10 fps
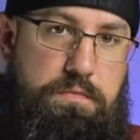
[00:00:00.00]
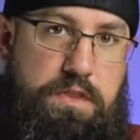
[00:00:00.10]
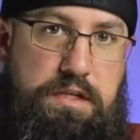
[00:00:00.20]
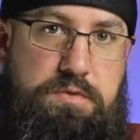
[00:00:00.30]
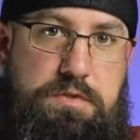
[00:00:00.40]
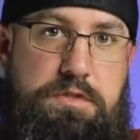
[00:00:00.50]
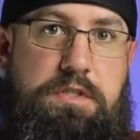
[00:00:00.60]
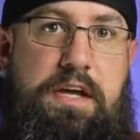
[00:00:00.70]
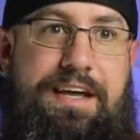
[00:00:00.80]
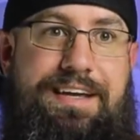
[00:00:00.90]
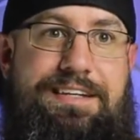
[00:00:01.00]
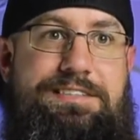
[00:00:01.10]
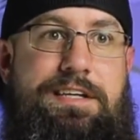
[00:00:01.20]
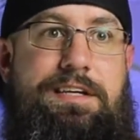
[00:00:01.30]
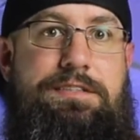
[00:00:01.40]
This one
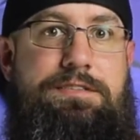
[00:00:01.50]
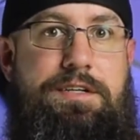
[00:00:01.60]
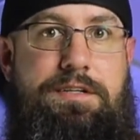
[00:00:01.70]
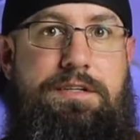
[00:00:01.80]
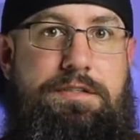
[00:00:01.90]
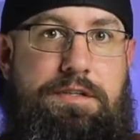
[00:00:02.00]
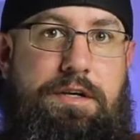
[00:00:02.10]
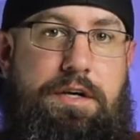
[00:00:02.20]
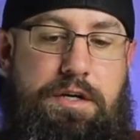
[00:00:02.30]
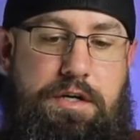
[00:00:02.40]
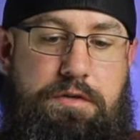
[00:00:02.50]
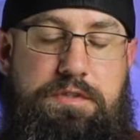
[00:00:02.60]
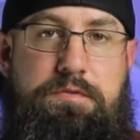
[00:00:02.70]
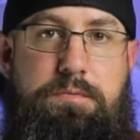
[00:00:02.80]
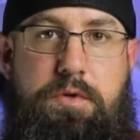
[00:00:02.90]
has a ton of
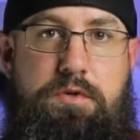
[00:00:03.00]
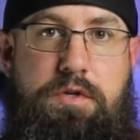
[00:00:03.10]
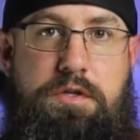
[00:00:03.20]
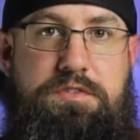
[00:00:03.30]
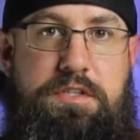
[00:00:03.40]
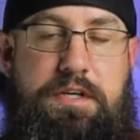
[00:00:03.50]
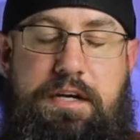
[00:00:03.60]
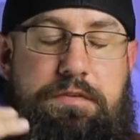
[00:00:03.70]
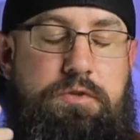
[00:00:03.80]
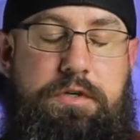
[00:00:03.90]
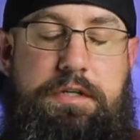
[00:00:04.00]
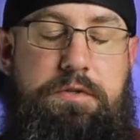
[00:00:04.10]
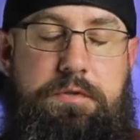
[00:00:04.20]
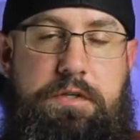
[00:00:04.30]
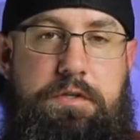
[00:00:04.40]
different protocols in it. I have no
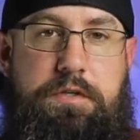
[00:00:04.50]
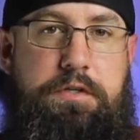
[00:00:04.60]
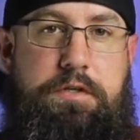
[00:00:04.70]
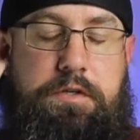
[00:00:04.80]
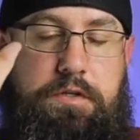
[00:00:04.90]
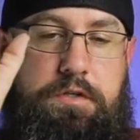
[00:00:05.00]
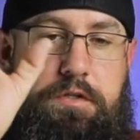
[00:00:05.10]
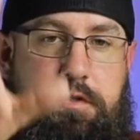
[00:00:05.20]
idea what they are. Here they are.